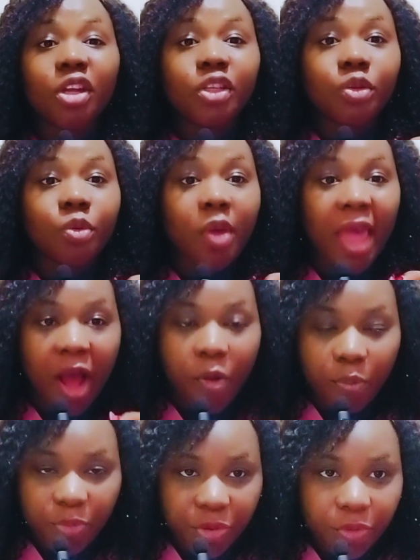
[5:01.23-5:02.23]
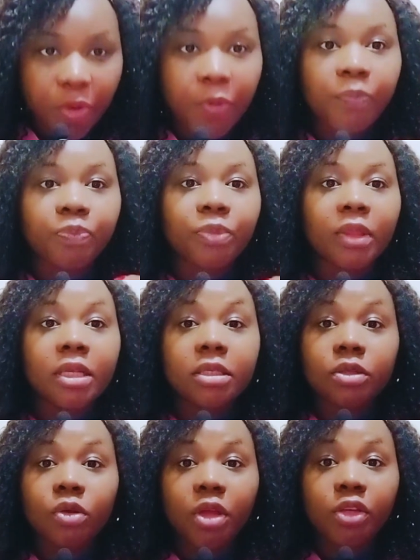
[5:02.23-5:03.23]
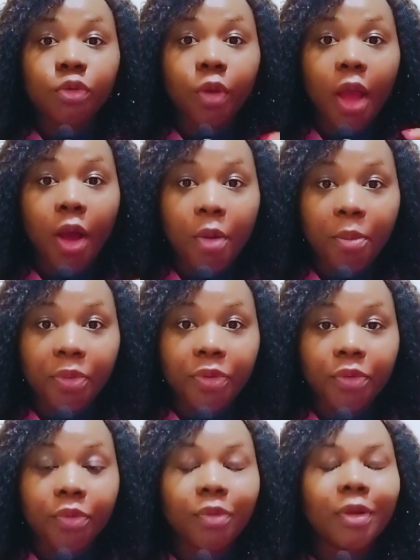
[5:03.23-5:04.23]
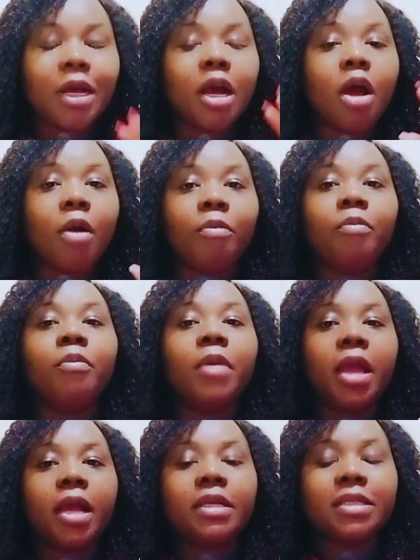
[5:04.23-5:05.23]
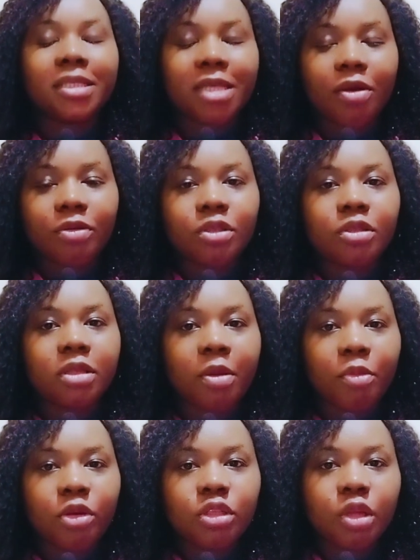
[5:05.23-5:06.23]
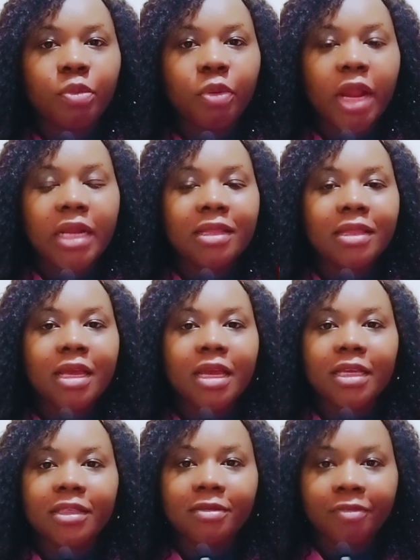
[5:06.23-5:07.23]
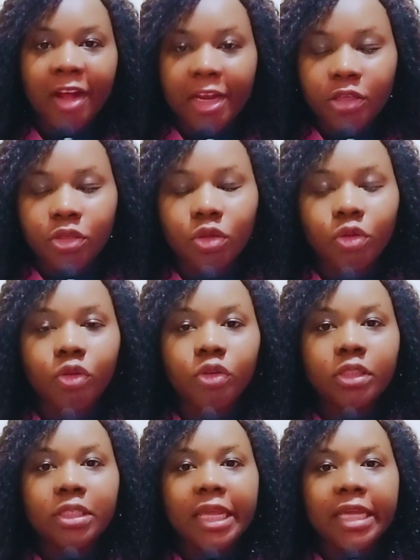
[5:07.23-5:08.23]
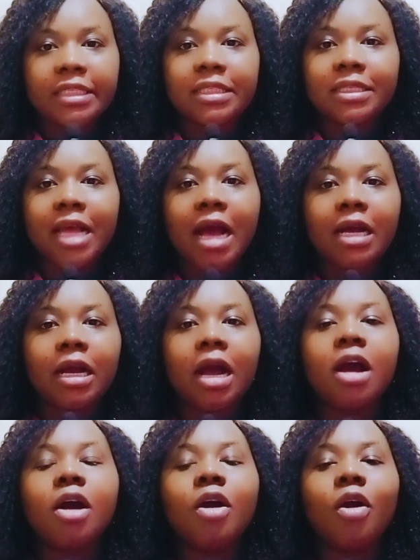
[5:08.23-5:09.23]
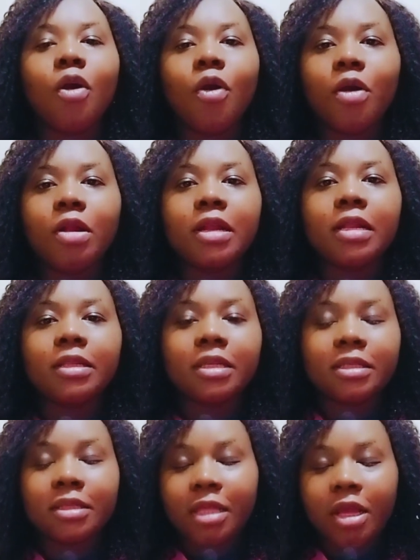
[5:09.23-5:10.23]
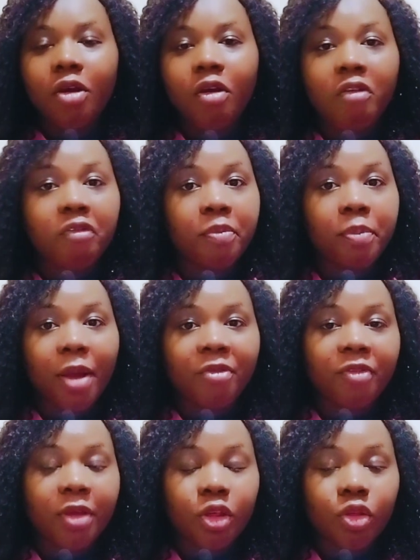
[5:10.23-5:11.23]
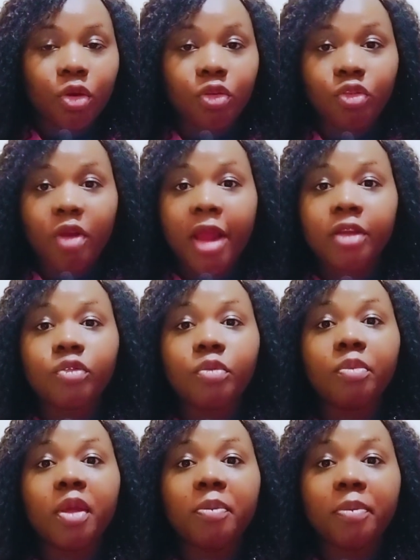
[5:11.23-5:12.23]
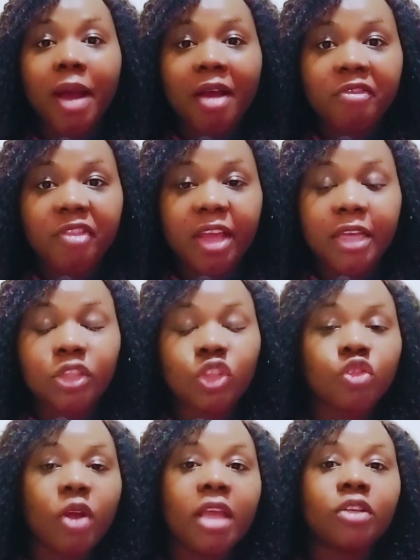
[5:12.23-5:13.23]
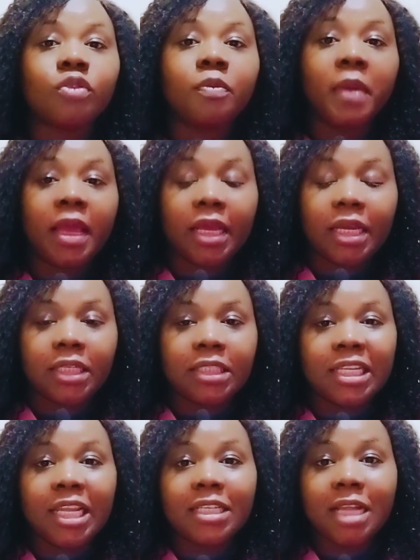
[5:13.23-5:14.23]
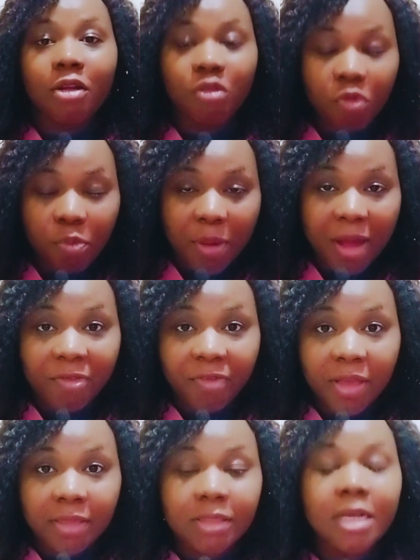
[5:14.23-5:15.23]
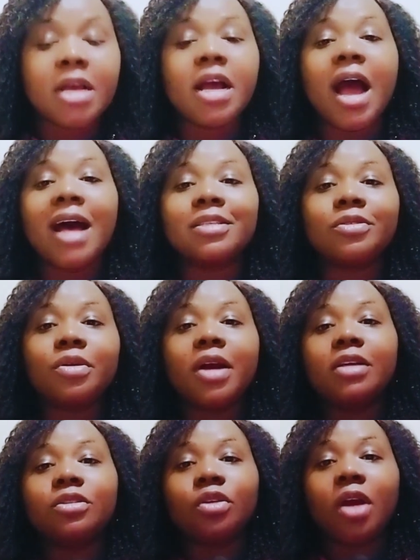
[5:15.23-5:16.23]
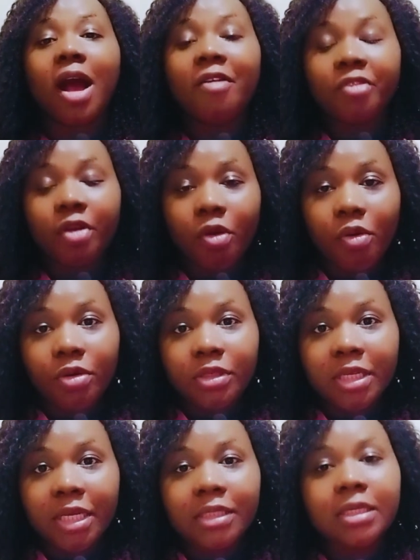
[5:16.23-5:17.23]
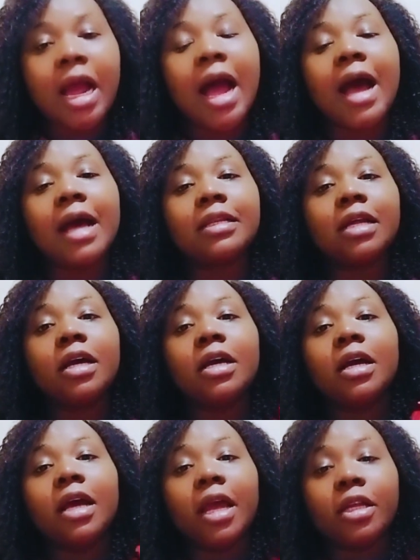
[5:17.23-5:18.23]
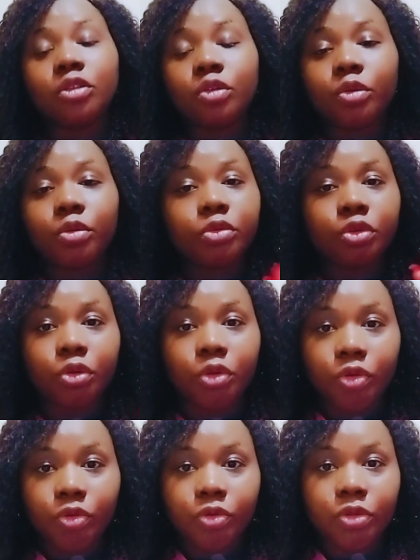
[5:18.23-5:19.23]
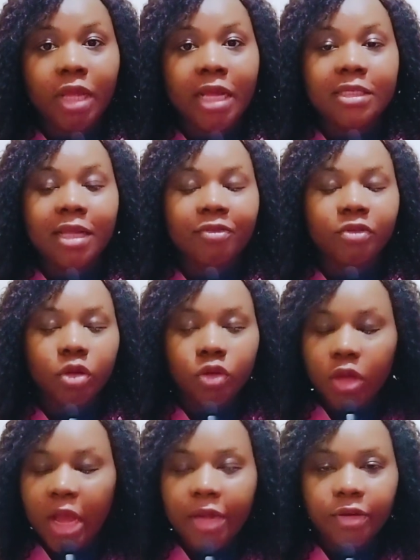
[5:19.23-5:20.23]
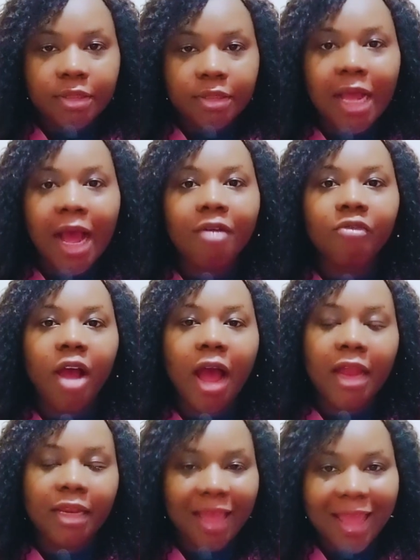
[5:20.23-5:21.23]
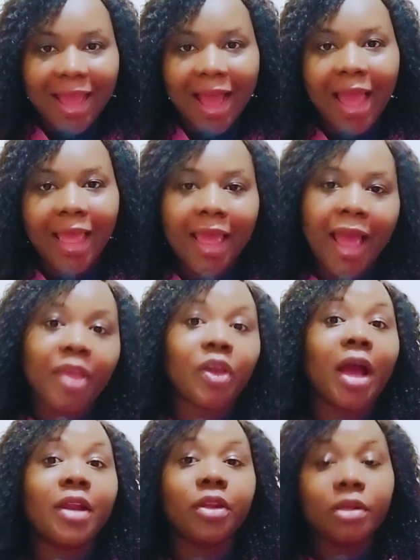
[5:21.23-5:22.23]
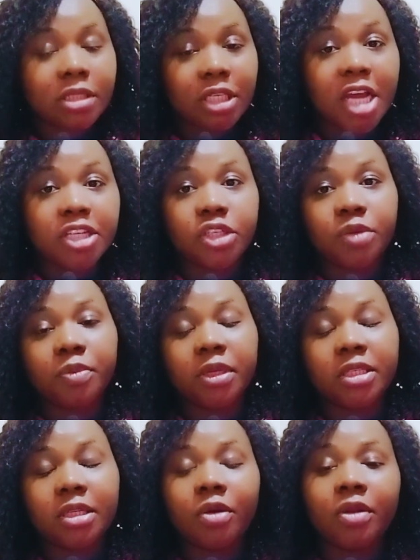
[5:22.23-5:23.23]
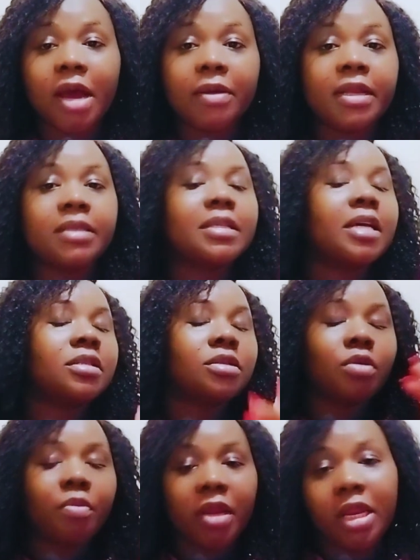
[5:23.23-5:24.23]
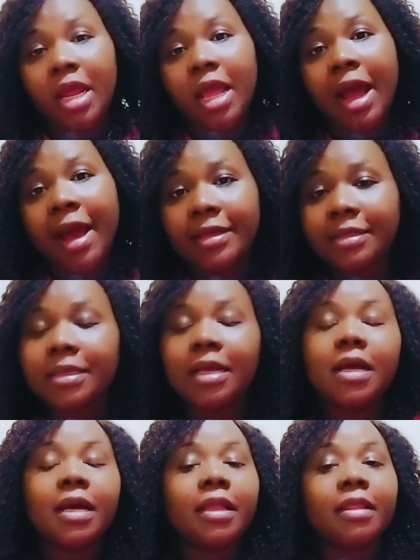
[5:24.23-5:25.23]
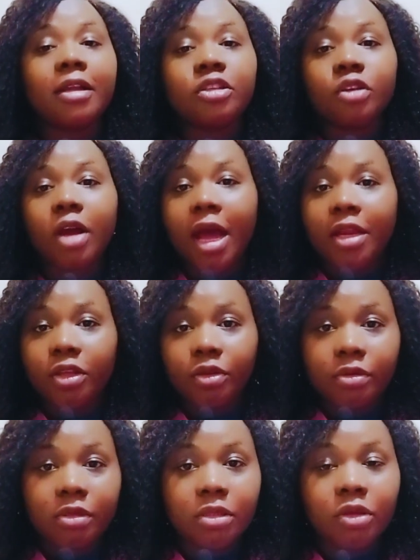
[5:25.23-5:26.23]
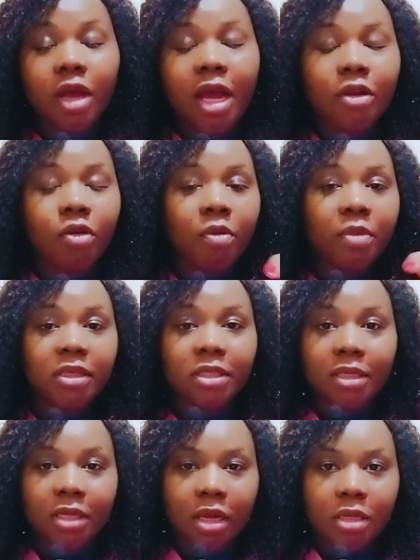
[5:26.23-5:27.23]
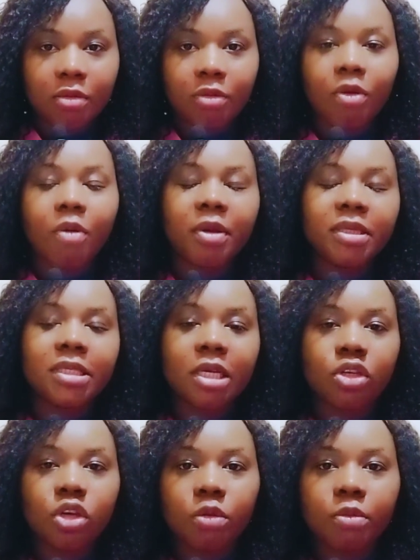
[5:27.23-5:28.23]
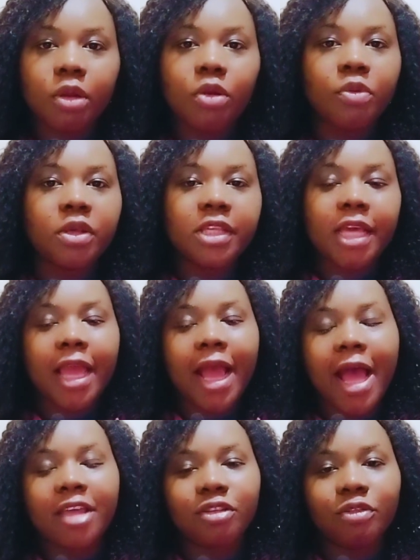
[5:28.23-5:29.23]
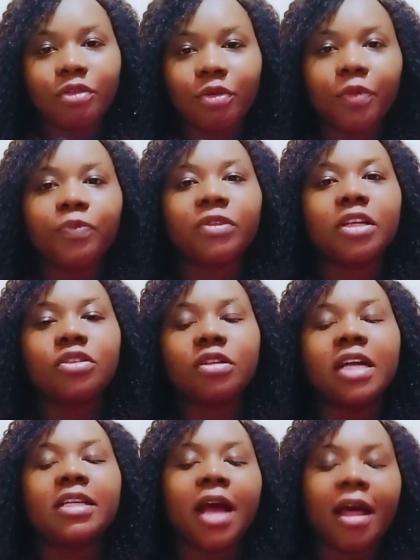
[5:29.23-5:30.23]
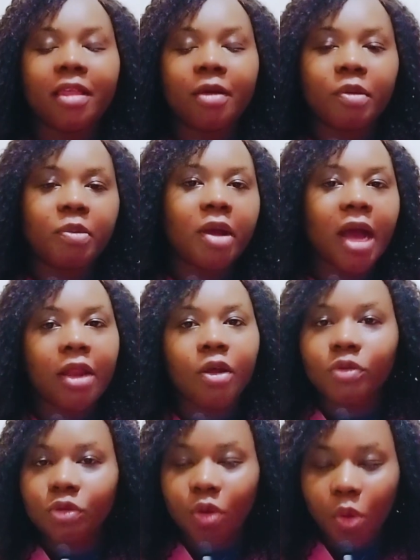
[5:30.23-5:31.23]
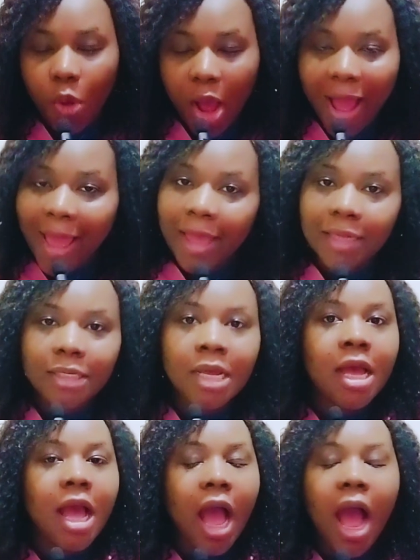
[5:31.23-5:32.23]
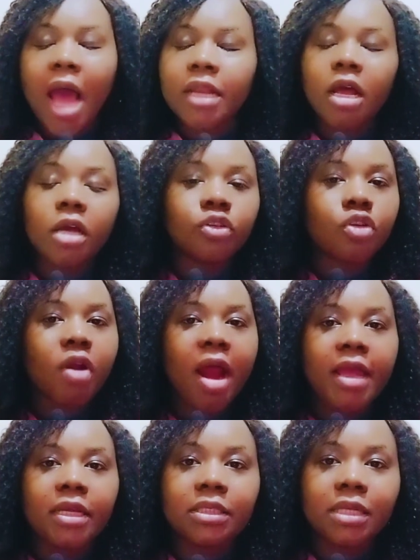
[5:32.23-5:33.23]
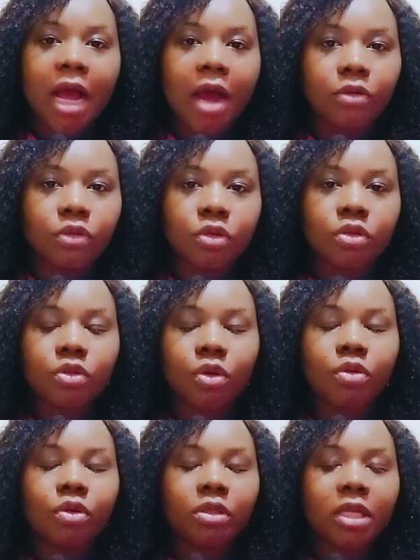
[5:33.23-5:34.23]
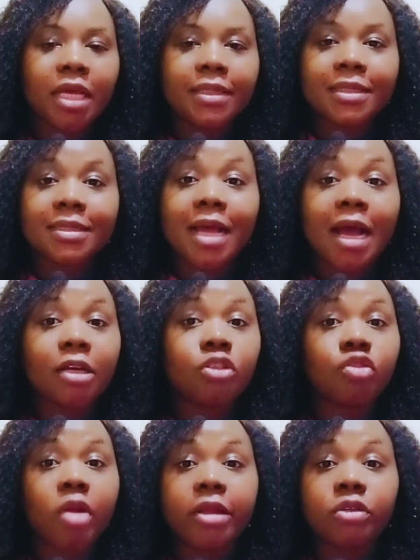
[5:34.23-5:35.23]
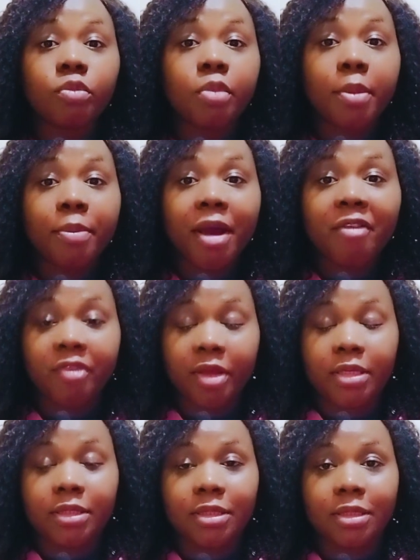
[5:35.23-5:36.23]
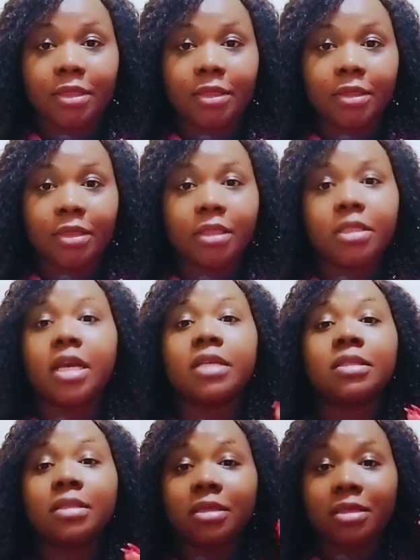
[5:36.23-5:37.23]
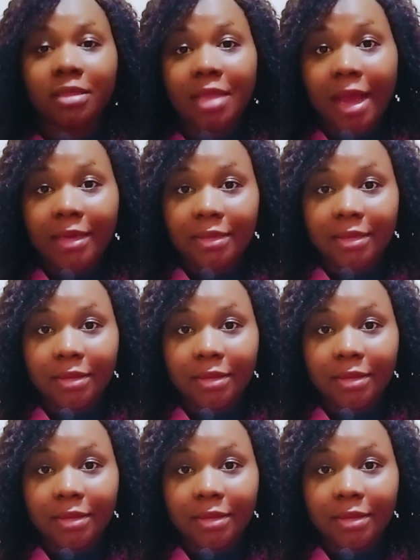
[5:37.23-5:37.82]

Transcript: to help you. This is going to help you make sales. The most important thing is value. So don't get stuck on this thing of perfection, trying to be perfect, trying to make each letter look perfect. As long as you have your content and a tool to use, as I've told you, you can use Canva and AI. You can use ChatGPT, or nowadays there's so many AIs that you can use. You can comment in the comment section below which AI you know, so that other people can also go ahead and try it out. So don't get stuck trying to be perfect. Just start.